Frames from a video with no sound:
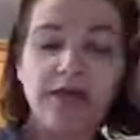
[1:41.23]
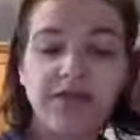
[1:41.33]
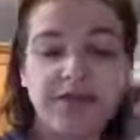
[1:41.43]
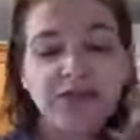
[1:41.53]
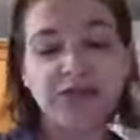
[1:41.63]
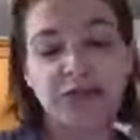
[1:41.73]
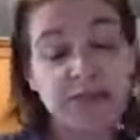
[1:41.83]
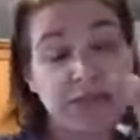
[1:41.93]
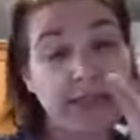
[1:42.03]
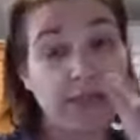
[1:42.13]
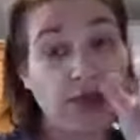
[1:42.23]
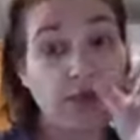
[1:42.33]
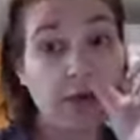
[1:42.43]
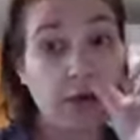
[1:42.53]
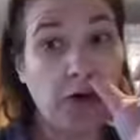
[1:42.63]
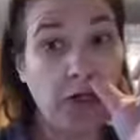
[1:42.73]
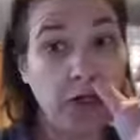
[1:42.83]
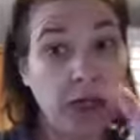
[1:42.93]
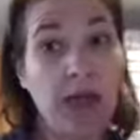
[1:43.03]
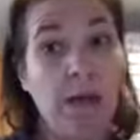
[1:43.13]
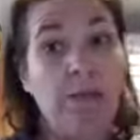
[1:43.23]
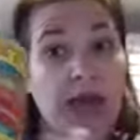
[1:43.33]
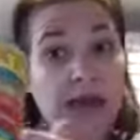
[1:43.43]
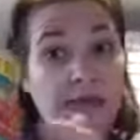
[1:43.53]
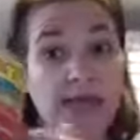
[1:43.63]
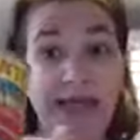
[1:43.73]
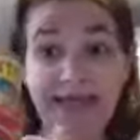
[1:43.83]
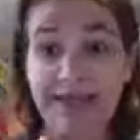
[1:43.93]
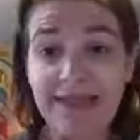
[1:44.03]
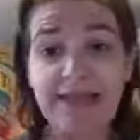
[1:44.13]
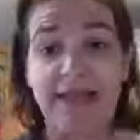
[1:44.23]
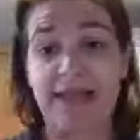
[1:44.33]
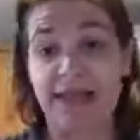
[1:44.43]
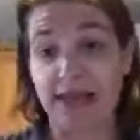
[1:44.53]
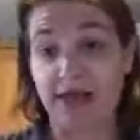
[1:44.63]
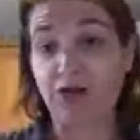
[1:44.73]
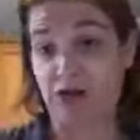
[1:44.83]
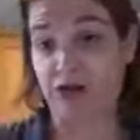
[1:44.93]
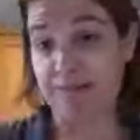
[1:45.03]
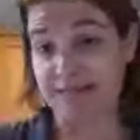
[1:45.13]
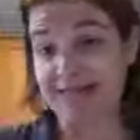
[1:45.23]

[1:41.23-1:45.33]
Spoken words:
The original recipe did call for crushed, but I like these, and then I crushed them